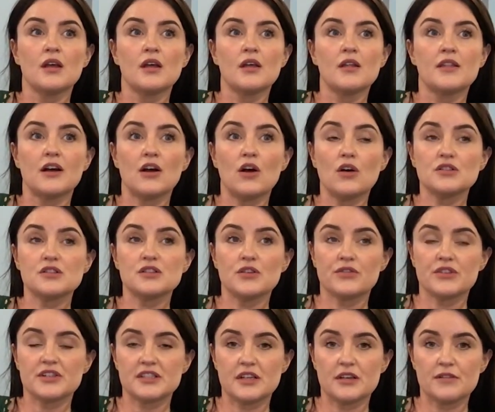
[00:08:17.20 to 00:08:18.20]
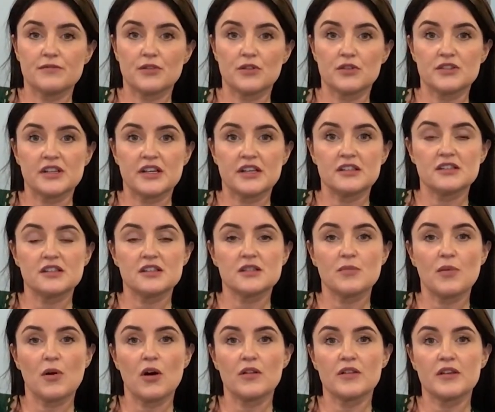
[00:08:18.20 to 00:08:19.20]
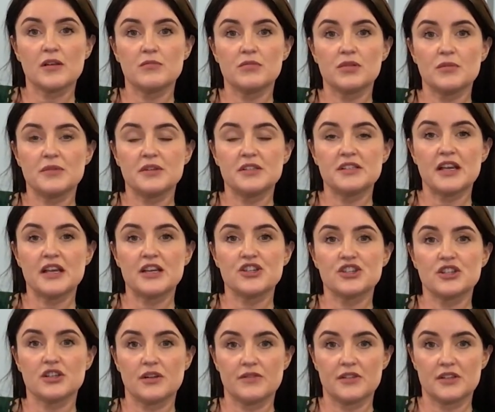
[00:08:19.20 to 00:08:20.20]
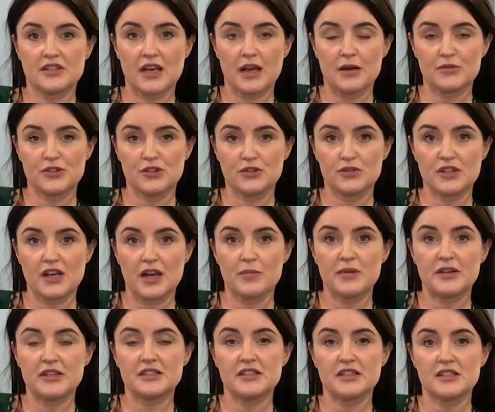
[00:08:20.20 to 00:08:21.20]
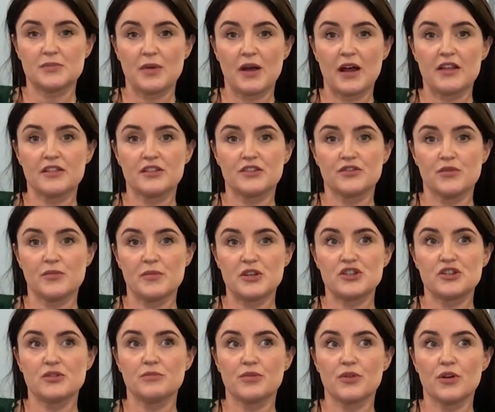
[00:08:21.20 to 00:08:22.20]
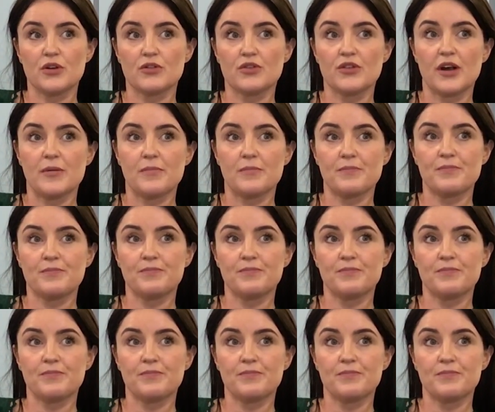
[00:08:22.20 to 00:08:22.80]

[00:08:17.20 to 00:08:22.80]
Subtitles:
They'll also receive funding to support the implementation of the Type 2 Diabetes Path to Remission programme.